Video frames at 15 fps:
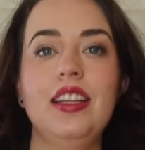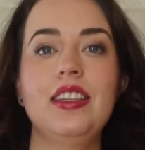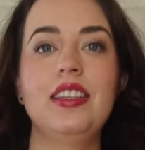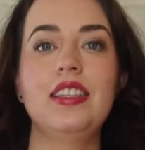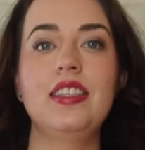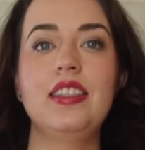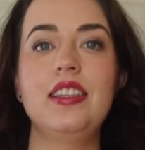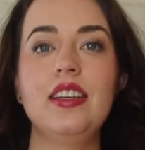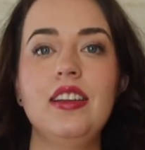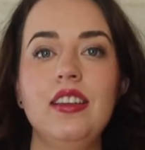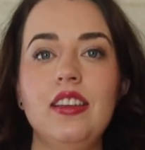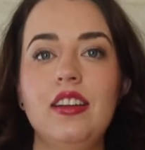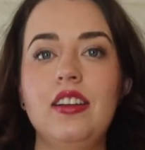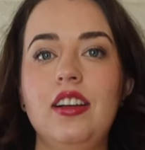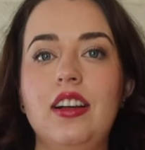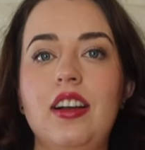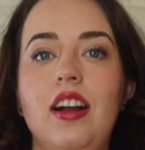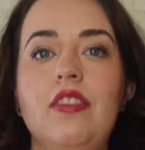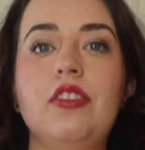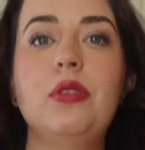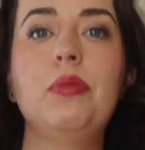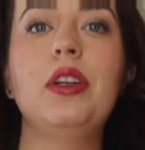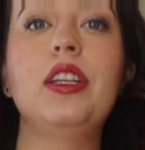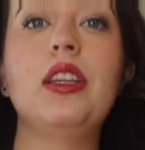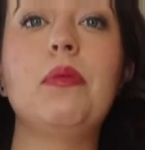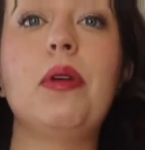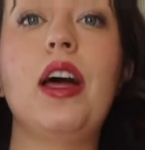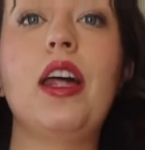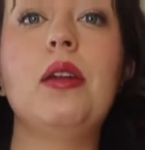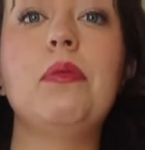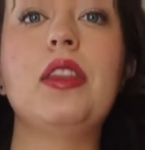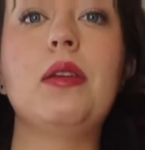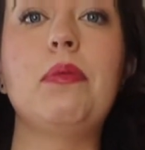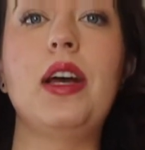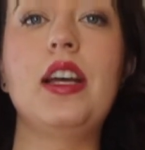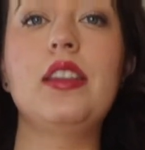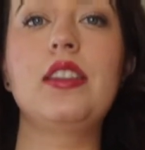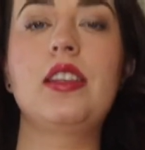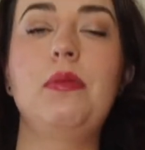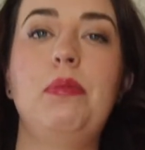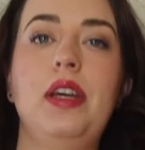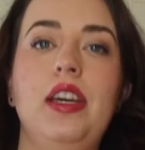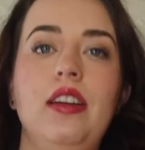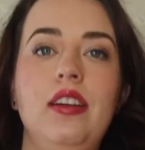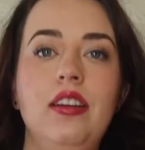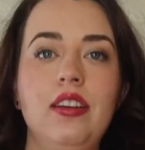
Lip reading: Still a little uncomfortable at the bottom of the busk, but